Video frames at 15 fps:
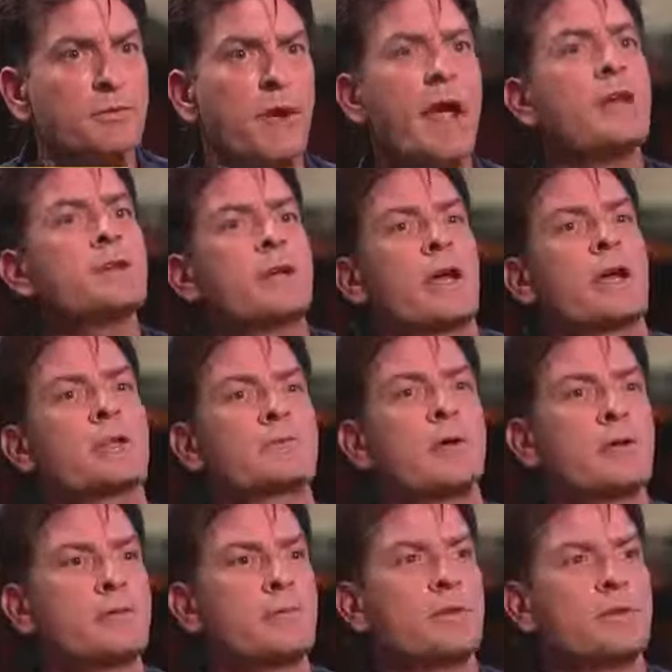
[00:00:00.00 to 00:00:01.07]
to magic. I
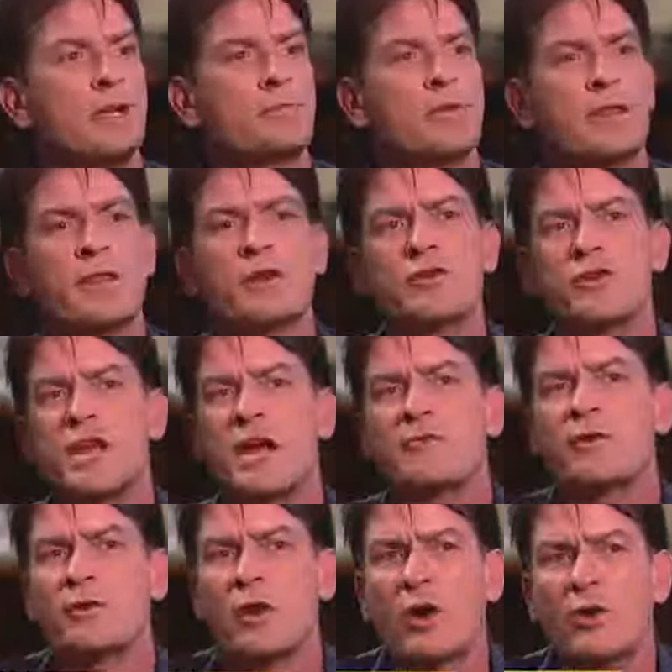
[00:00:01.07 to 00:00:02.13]
expose them to something they're
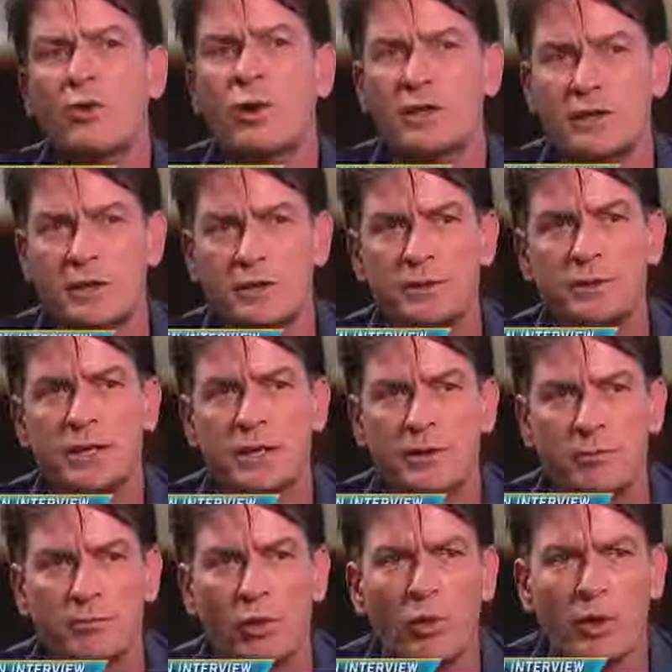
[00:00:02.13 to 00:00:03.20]
never otherwise going to see in
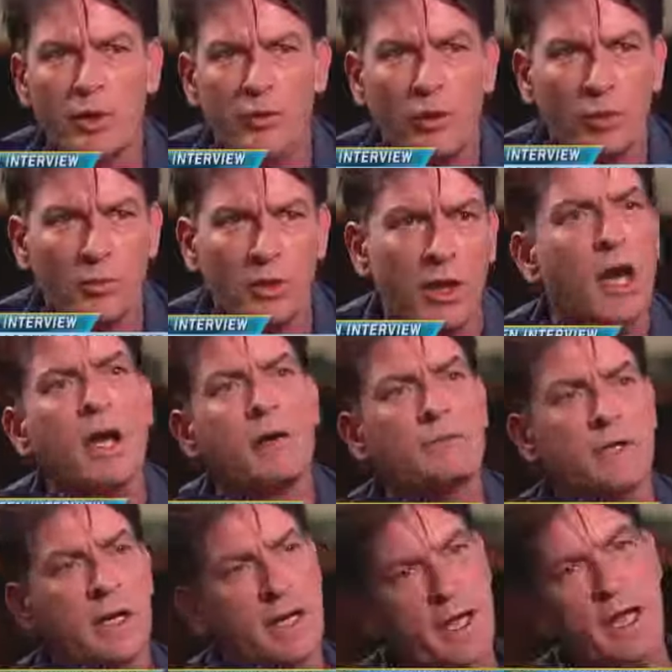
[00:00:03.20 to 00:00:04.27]
their boring, normal
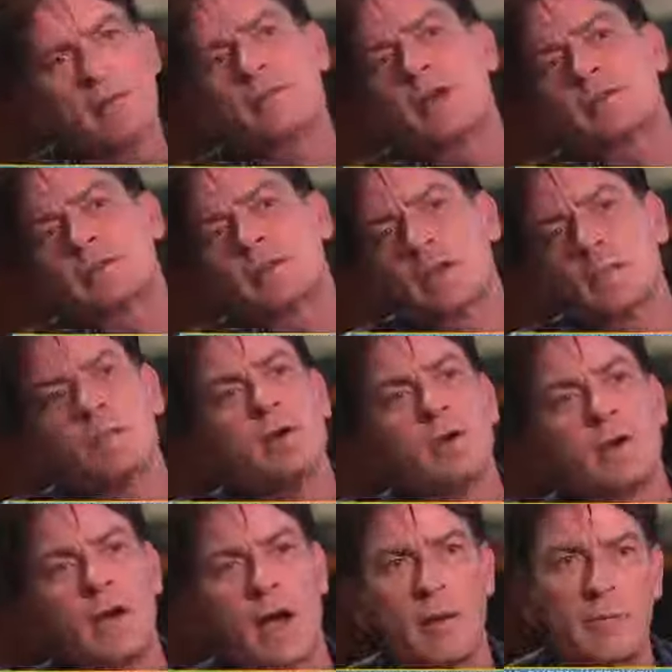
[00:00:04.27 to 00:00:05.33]
lives. And I gave that to them.
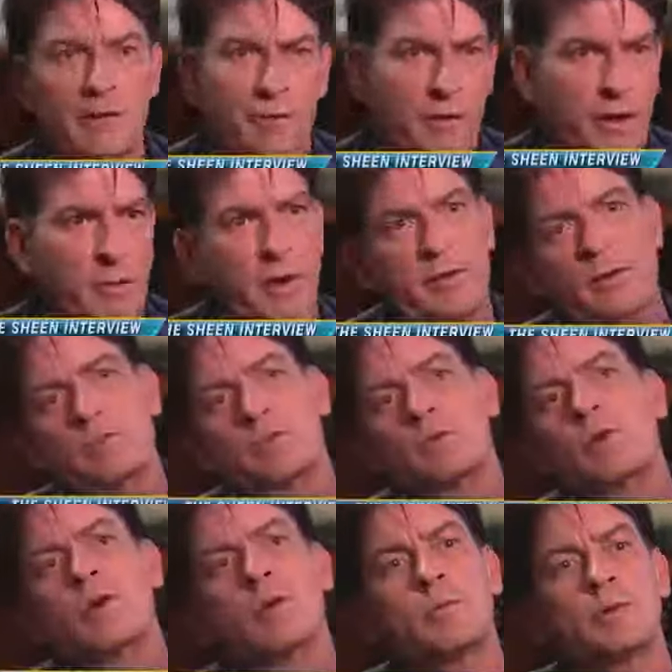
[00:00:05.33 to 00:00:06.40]
I may forget about them
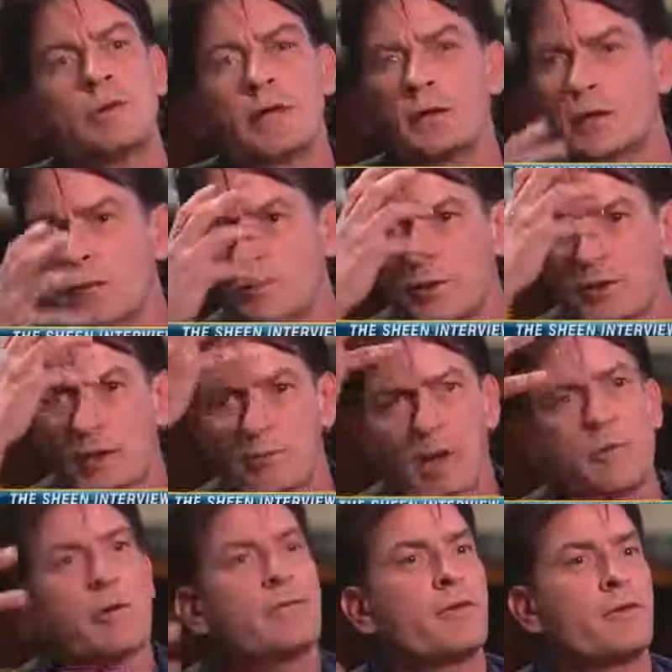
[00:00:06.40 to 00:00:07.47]
tomorrow, but they'll live with that
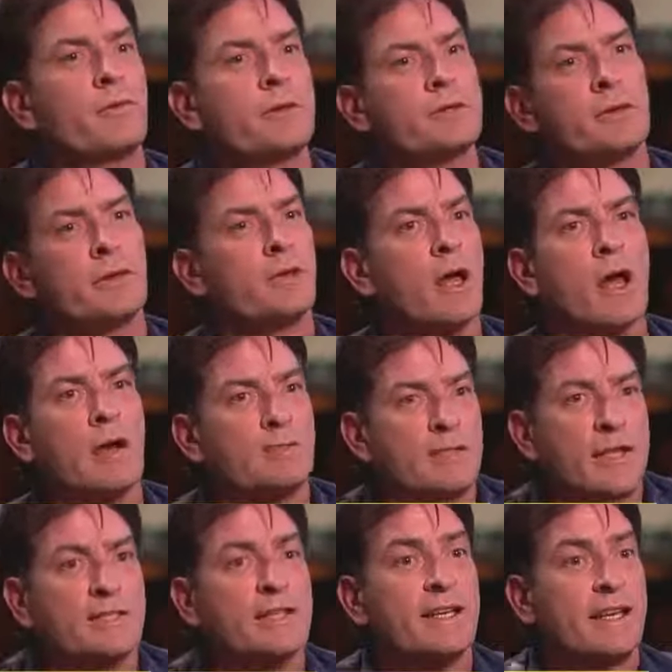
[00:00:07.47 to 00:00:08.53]
memory for the rest of their lives.
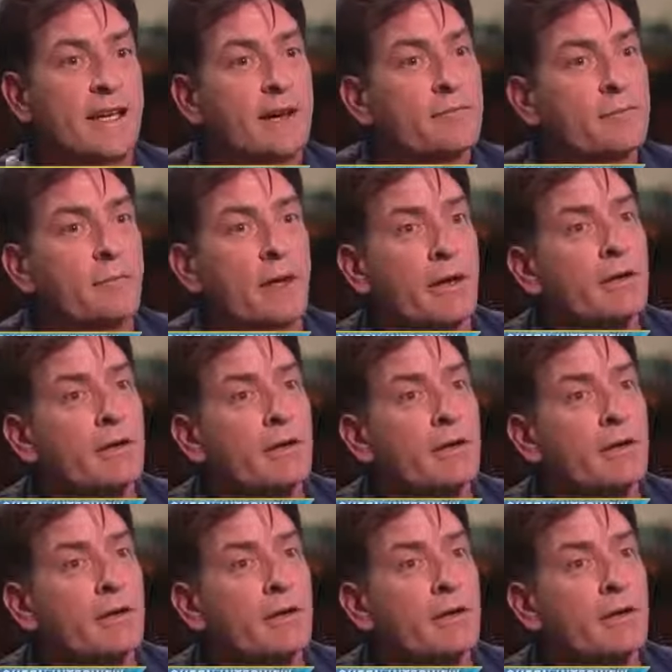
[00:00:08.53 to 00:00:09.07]
And that's a gift,